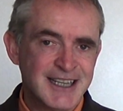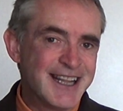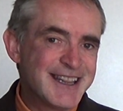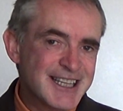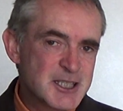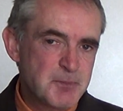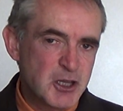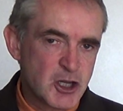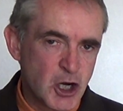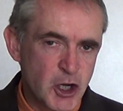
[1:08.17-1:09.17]
and that's
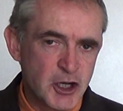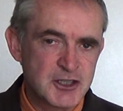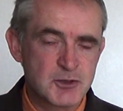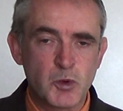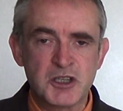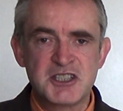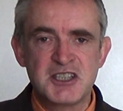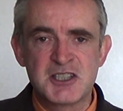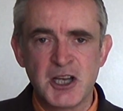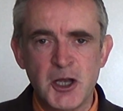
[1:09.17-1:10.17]
because what
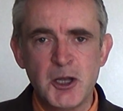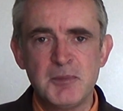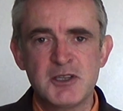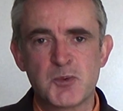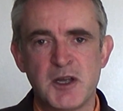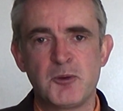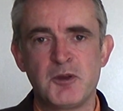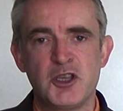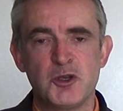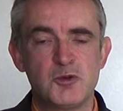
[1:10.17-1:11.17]
determines whether
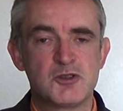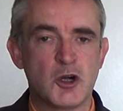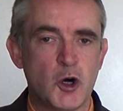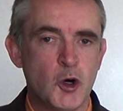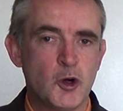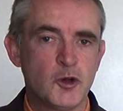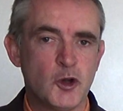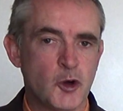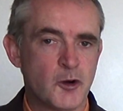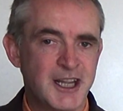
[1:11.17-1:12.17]
we use on
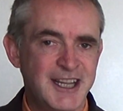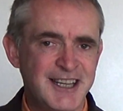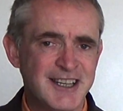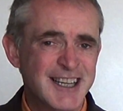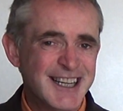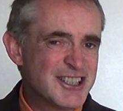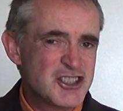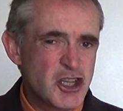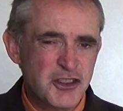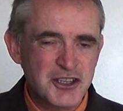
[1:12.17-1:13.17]
or in has
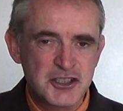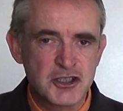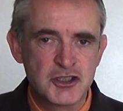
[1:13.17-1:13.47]
nothing to